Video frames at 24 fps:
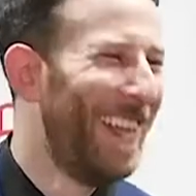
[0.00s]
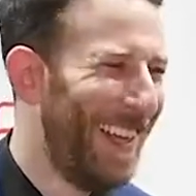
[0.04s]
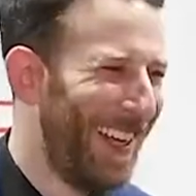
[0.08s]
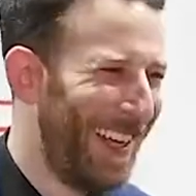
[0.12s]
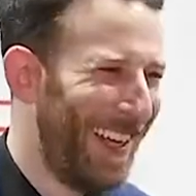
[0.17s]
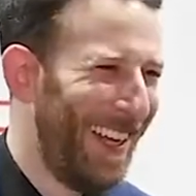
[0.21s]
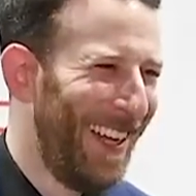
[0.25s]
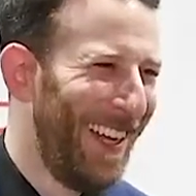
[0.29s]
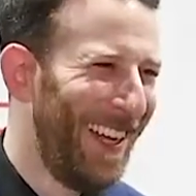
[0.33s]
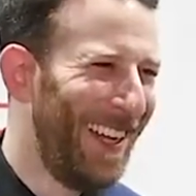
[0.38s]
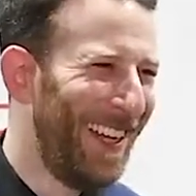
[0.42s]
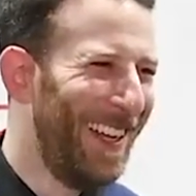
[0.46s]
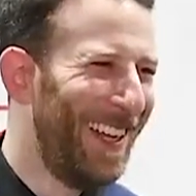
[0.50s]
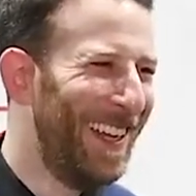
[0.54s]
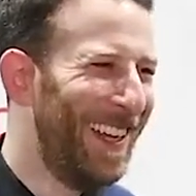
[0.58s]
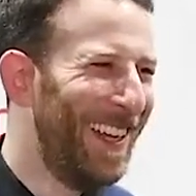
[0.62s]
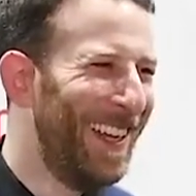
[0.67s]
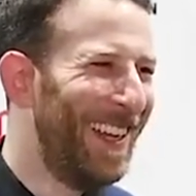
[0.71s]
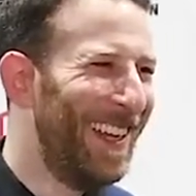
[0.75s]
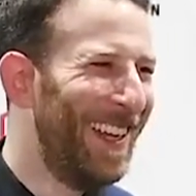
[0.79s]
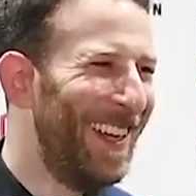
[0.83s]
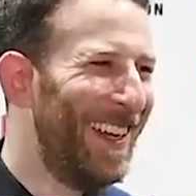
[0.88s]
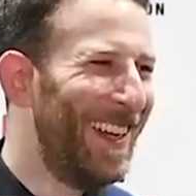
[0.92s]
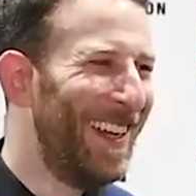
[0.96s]

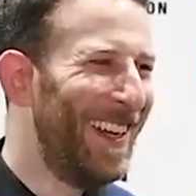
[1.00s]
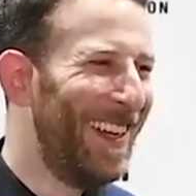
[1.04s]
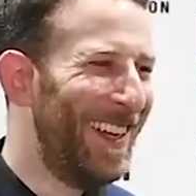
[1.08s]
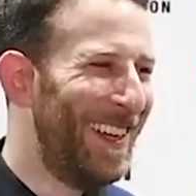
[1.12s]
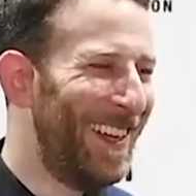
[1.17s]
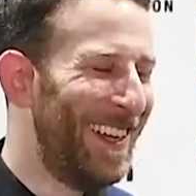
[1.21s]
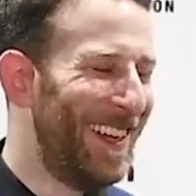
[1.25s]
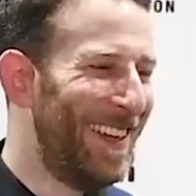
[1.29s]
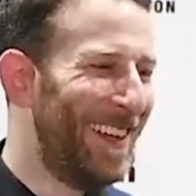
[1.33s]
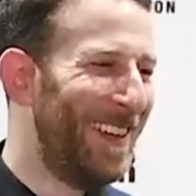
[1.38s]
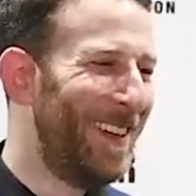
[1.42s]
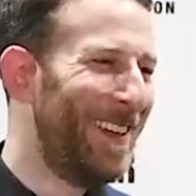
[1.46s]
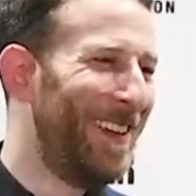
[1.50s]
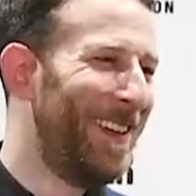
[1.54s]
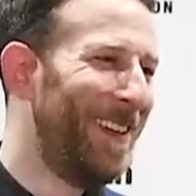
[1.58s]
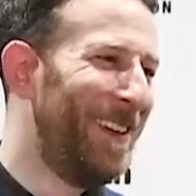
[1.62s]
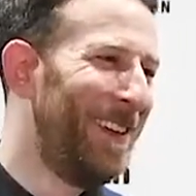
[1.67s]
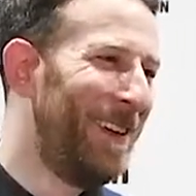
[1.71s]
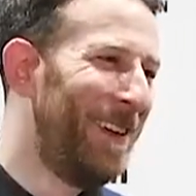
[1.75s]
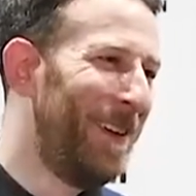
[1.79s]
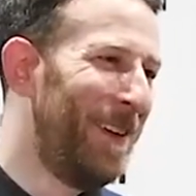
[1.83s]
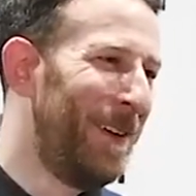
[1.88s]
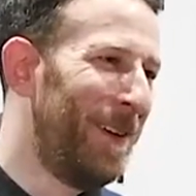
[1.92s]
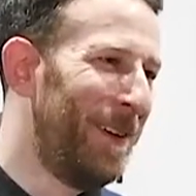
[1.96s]

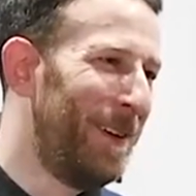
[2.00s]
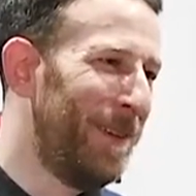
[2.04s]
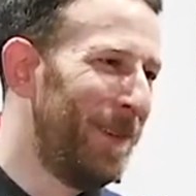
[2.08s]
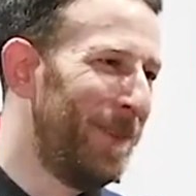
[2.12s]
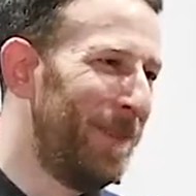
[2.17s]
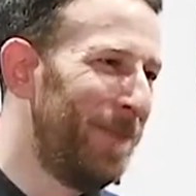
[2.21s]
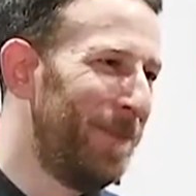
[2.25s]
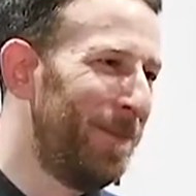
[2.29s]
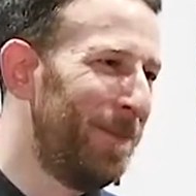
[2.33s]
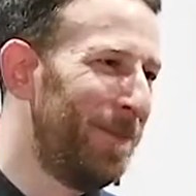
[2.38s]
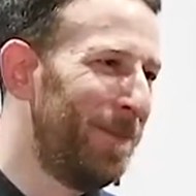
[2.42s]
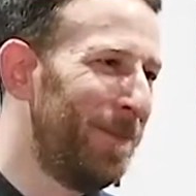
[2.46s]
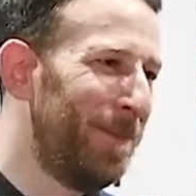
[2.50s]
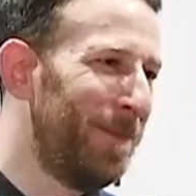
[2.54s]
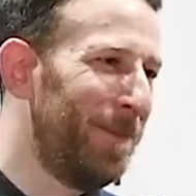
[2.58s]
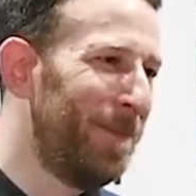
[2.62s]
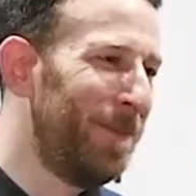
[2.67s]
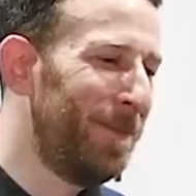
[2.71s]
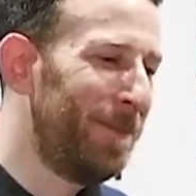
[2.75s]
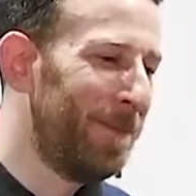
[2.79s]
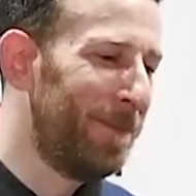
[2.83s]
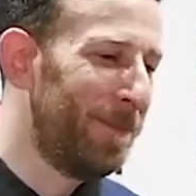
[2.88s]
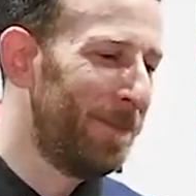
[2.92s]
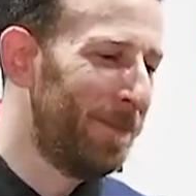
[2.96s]

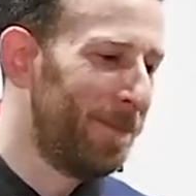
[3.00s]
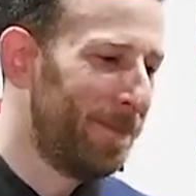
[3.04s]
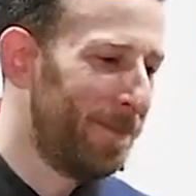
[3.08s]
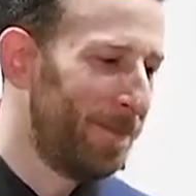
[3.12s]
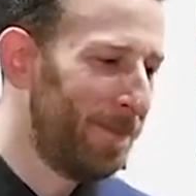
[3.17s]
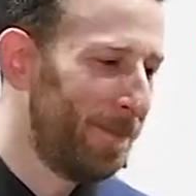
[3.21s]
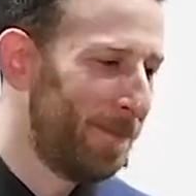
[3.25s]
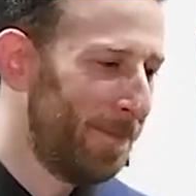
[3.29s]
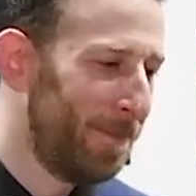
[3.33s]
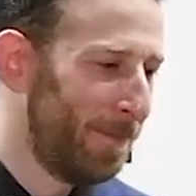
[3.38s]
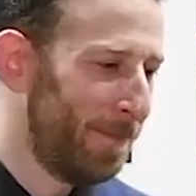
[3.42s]
(silent)